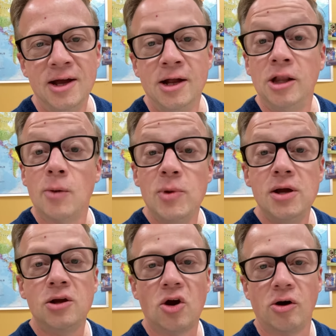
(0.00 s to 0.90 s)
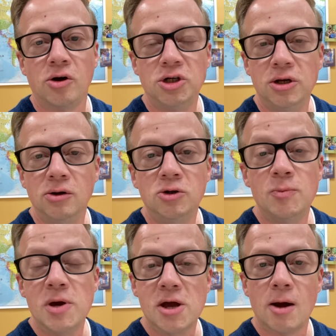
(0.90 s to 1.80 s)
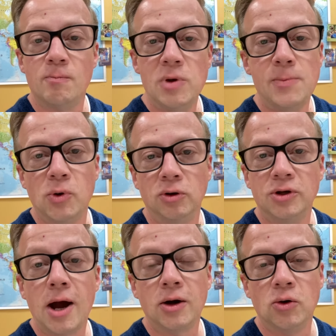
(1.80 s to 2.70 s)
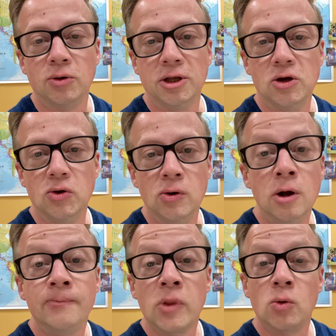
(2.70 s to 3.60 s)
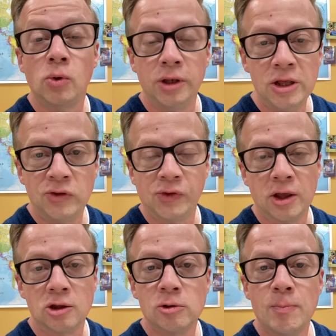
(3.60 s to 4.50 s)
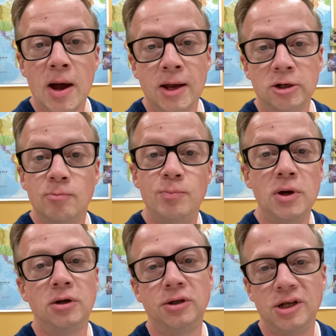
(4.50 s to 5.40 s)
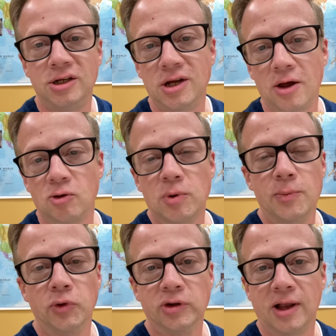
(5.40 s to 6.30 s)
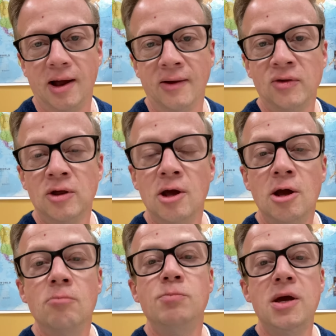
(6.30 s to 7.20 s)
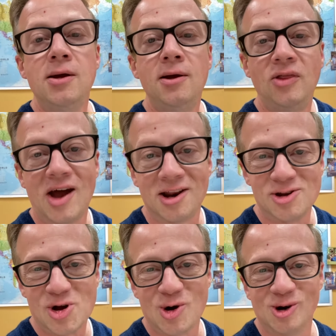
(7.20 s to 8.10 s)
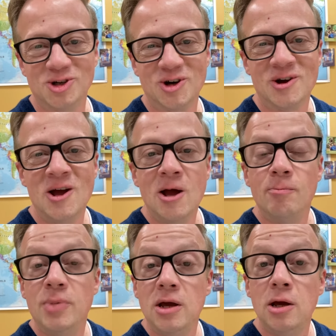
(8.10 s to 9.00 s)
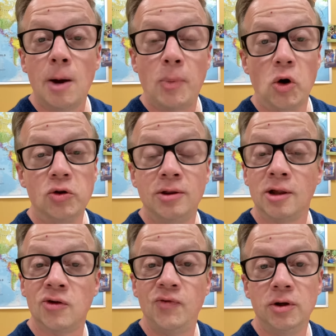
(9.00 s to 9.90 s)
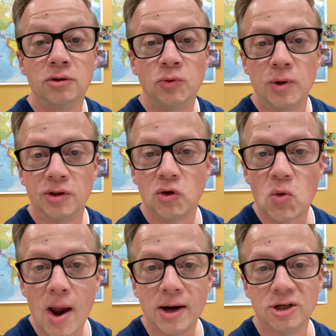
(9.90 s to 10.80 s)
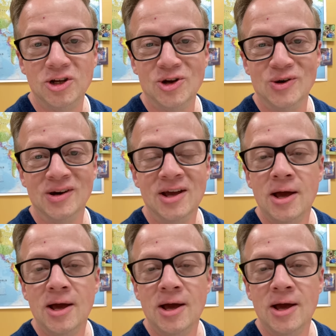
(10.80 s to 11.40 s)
Let me encourage you to become people not only who release things, but build into other people's lives. Be that encourager. Be a person that's filled with gratitude.